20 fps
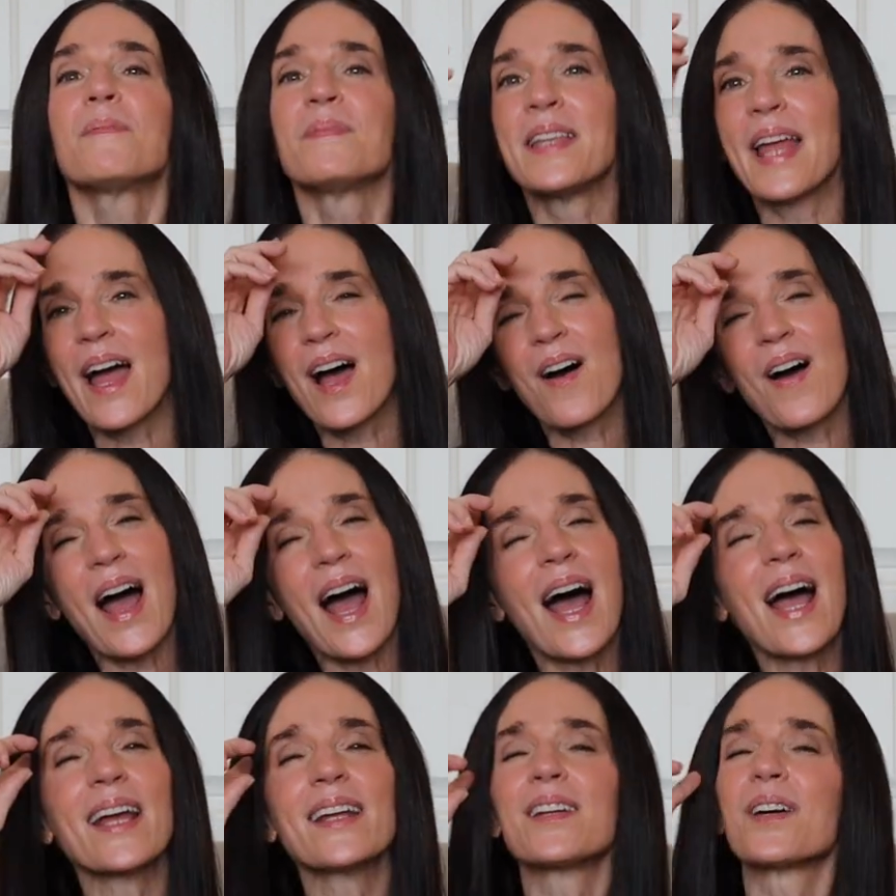
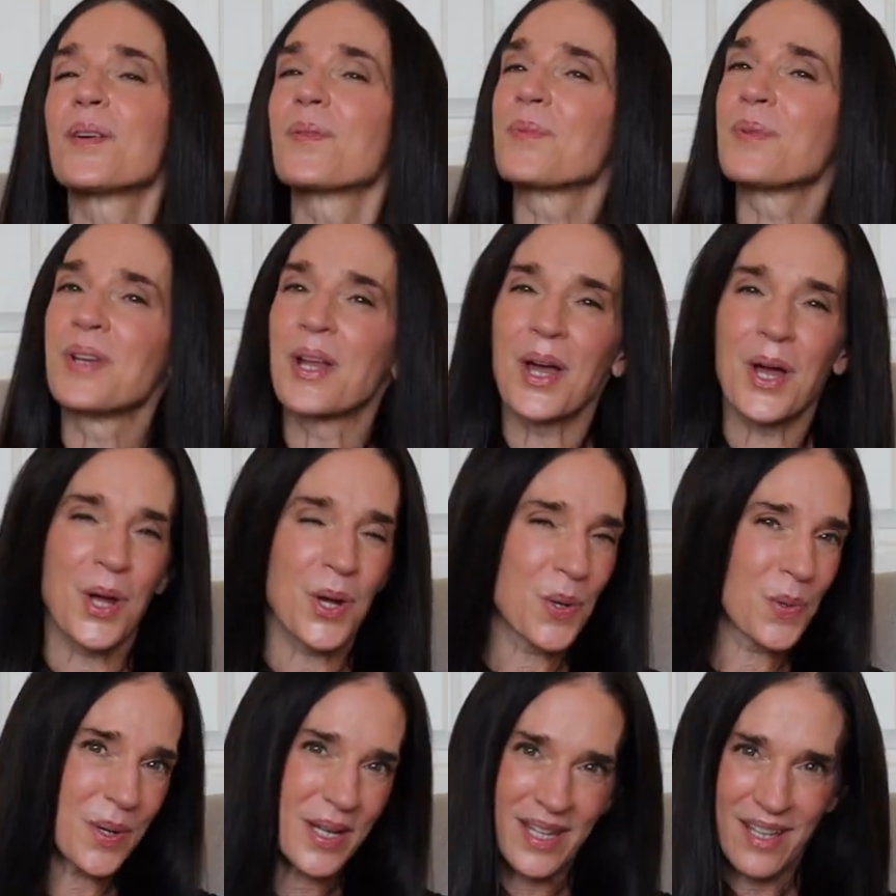Now, I don't
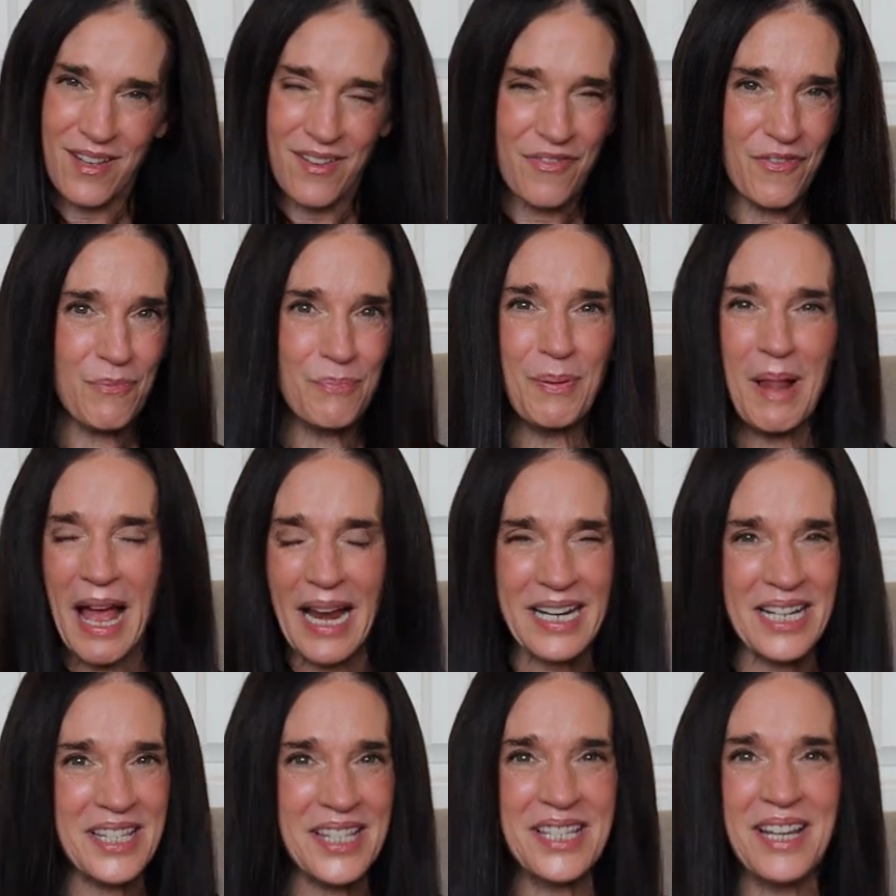know if
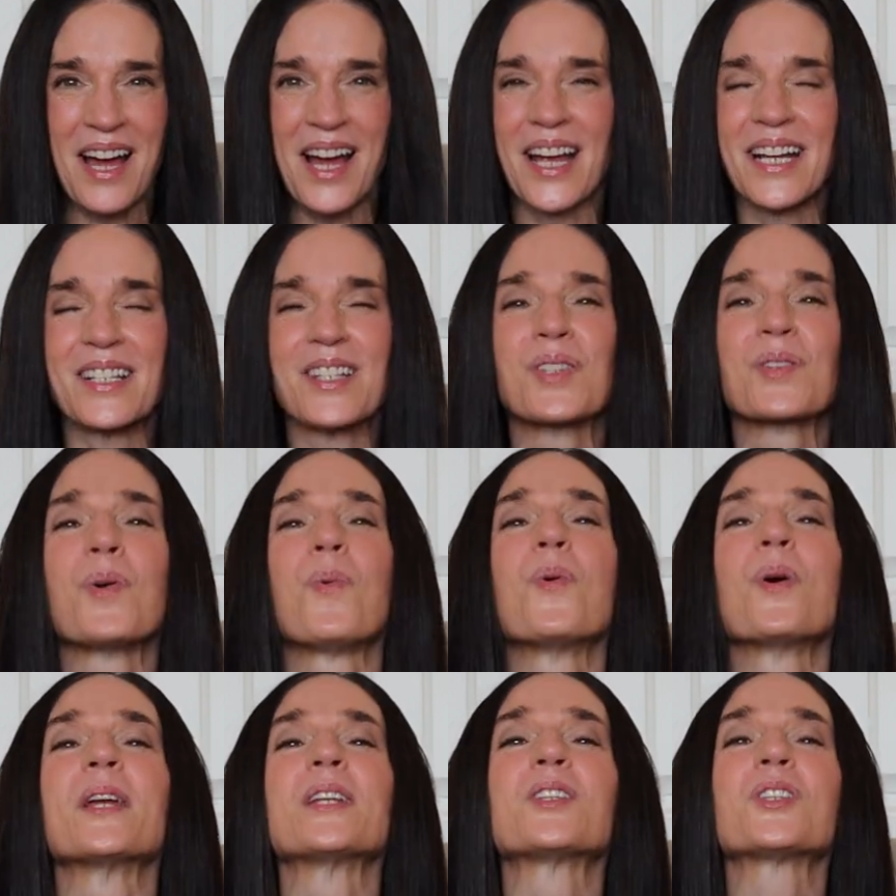Blackest Night's
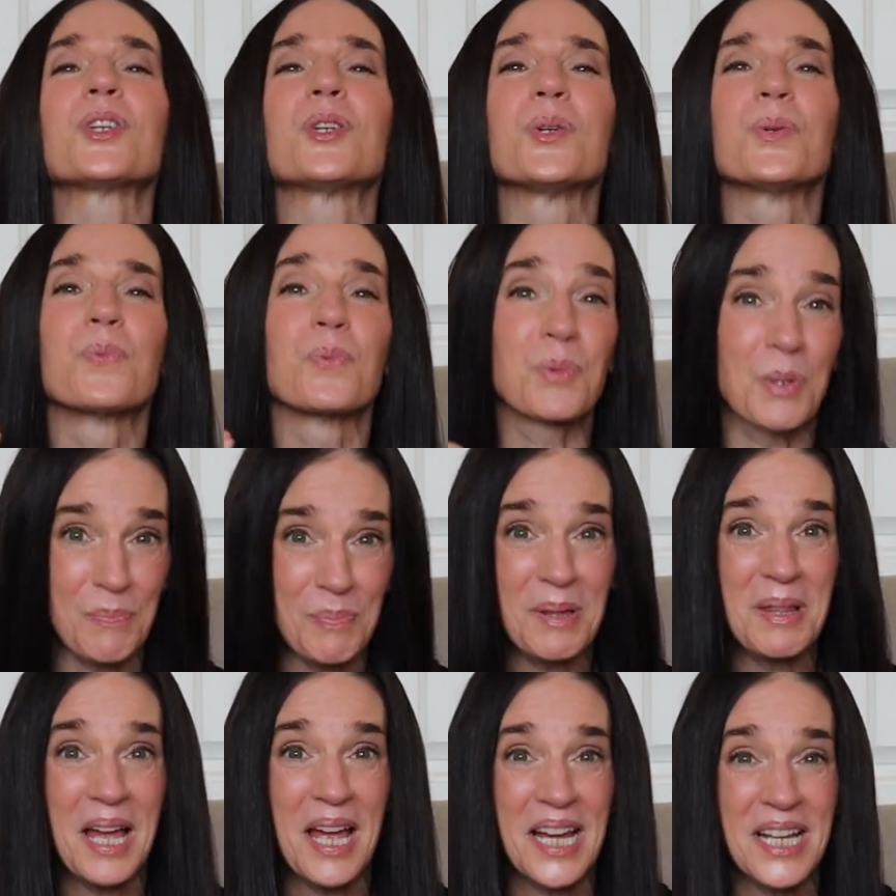going to
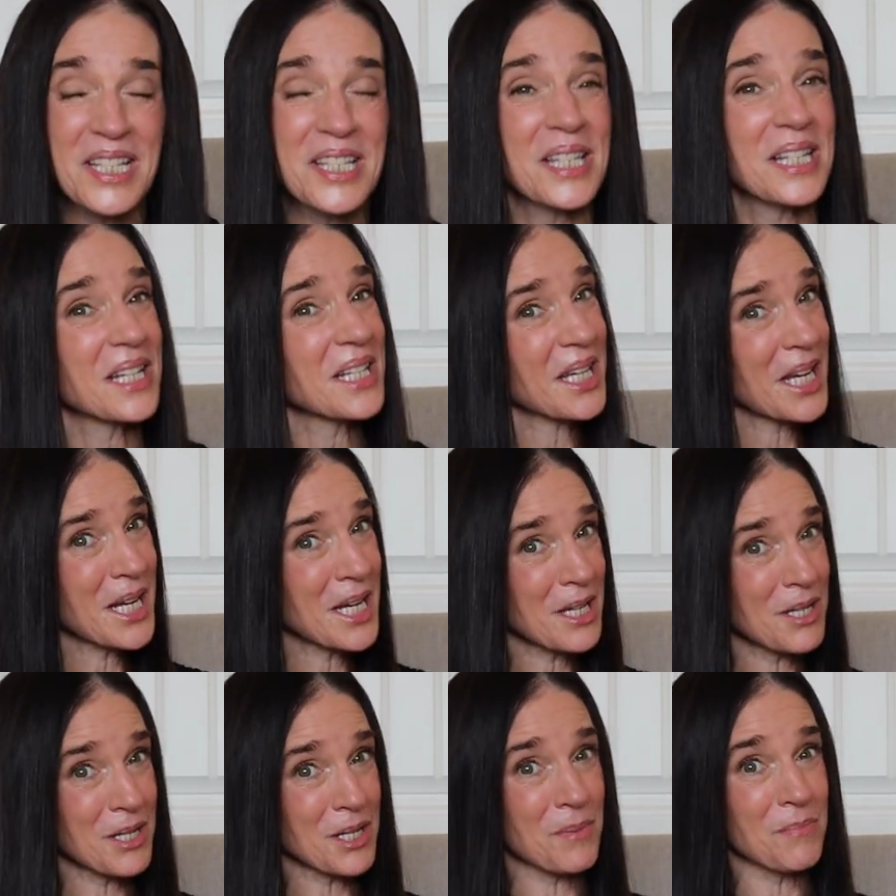replace
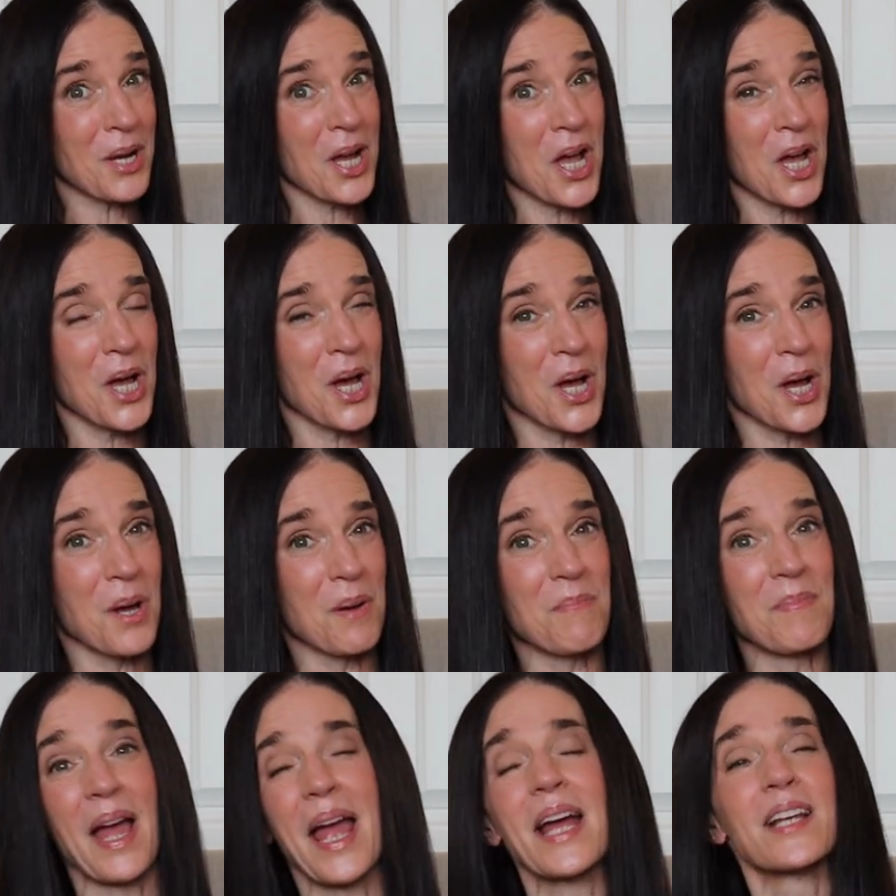Kingdom
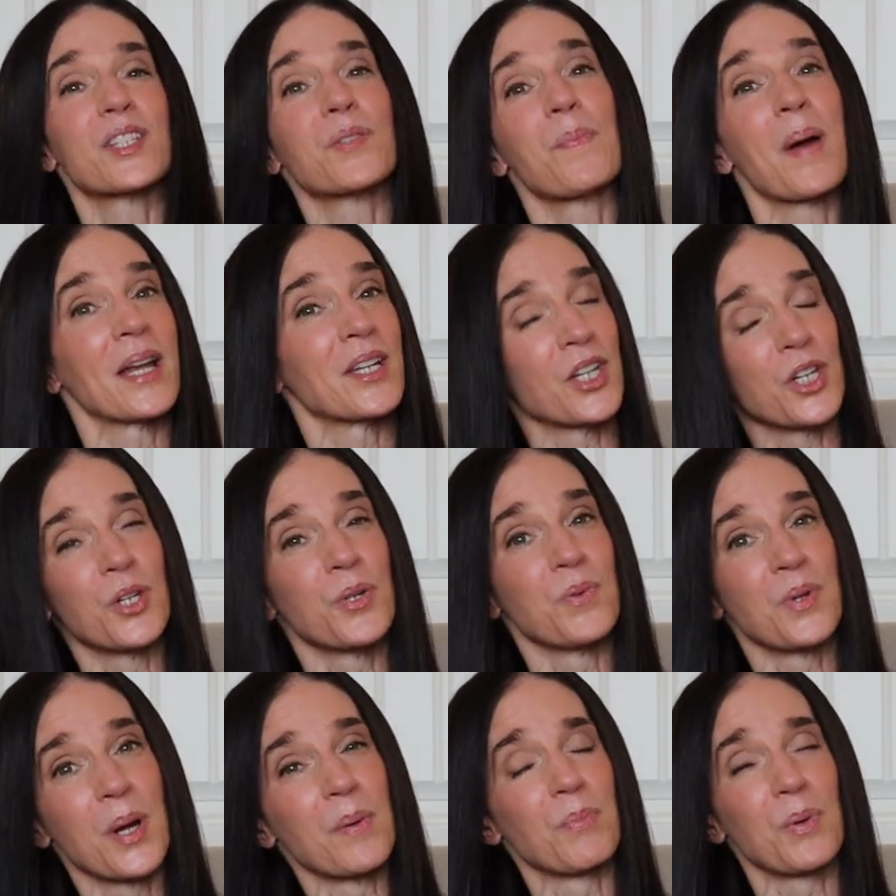Come as my
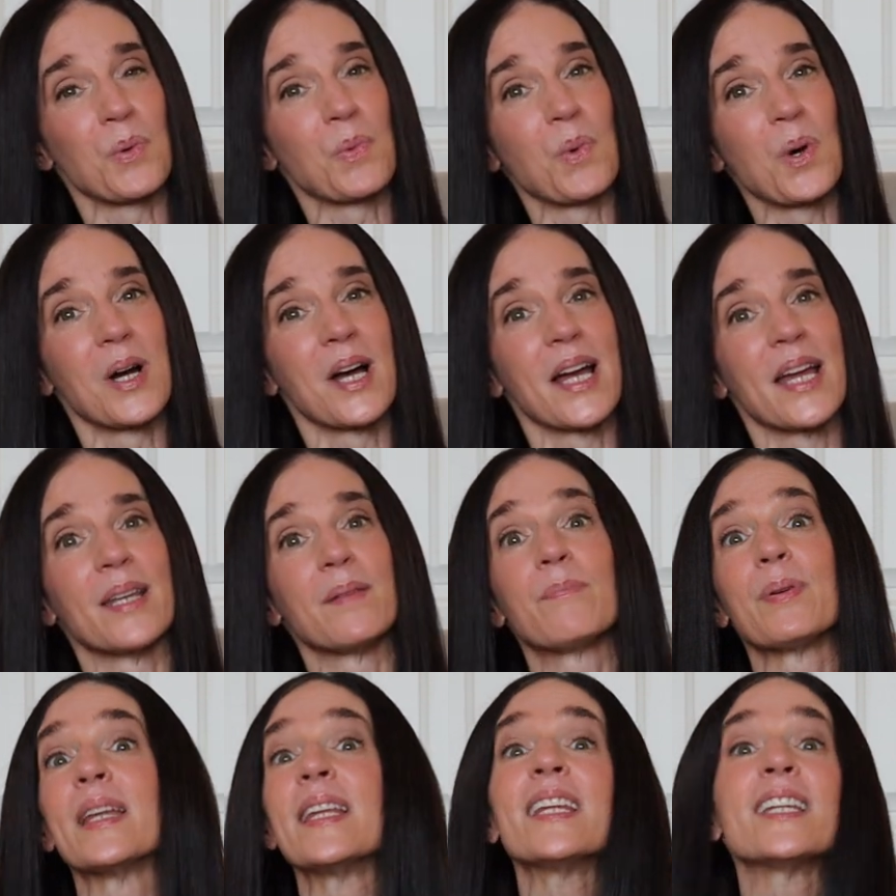new number
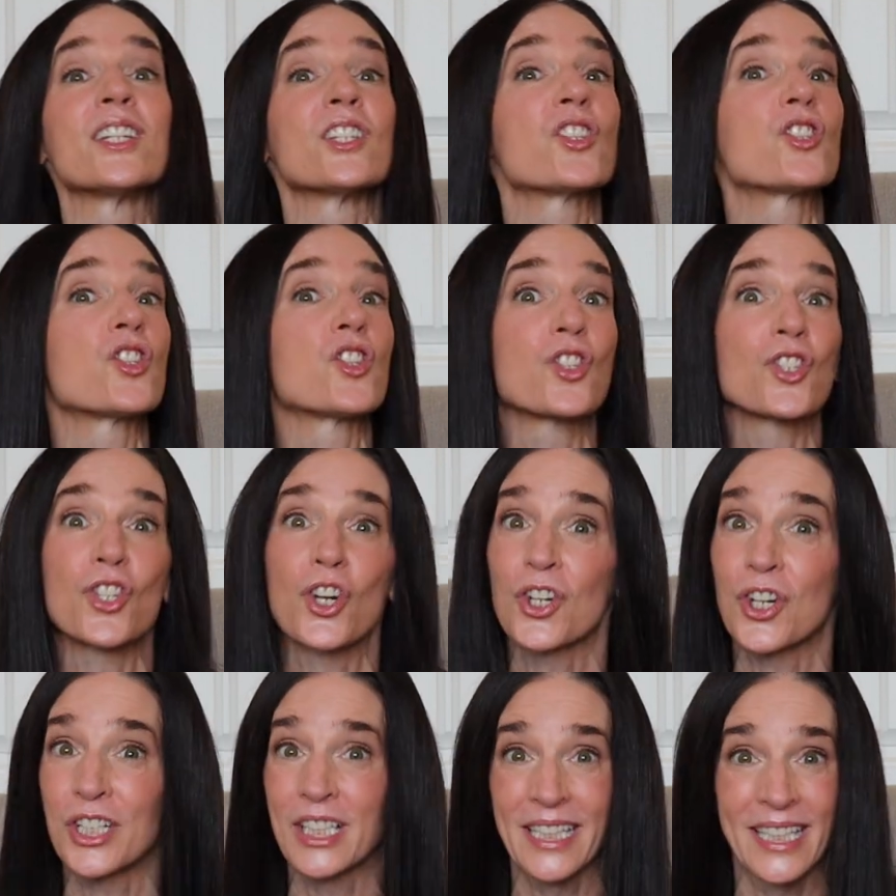1, but it is
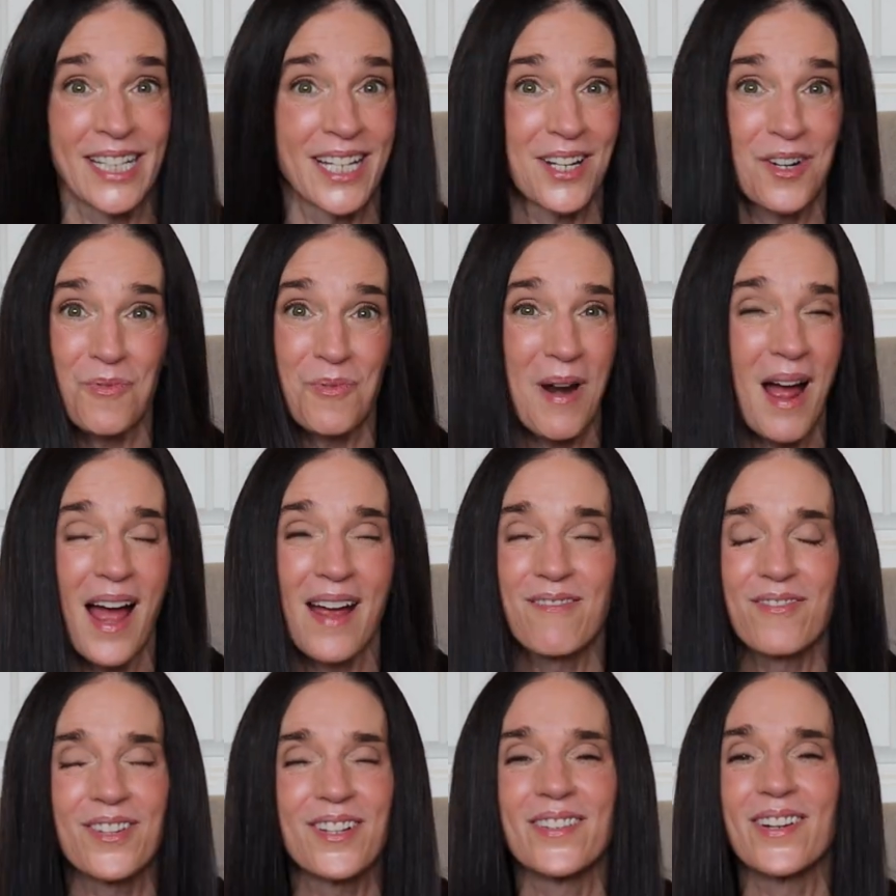certainly going to
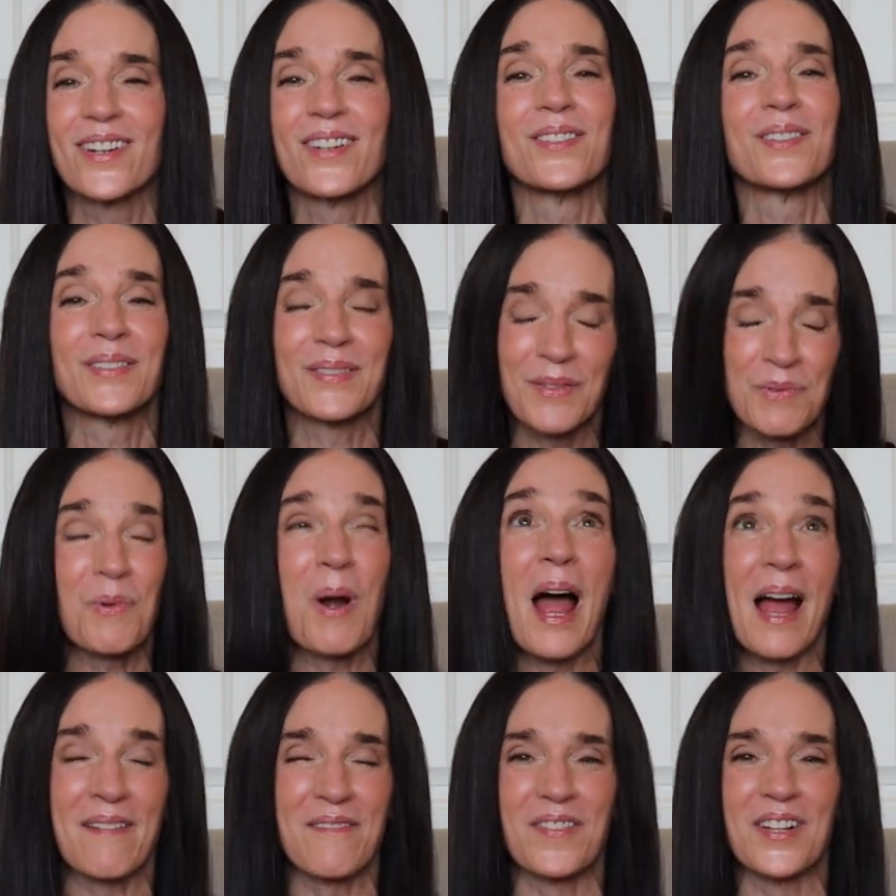
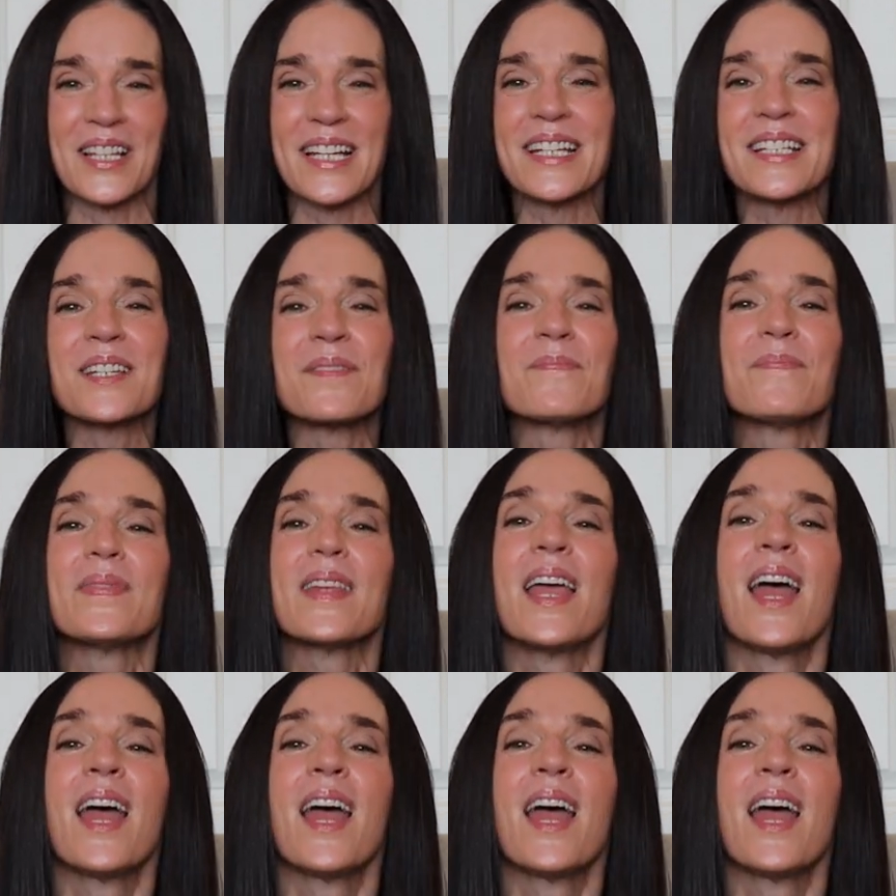rival it.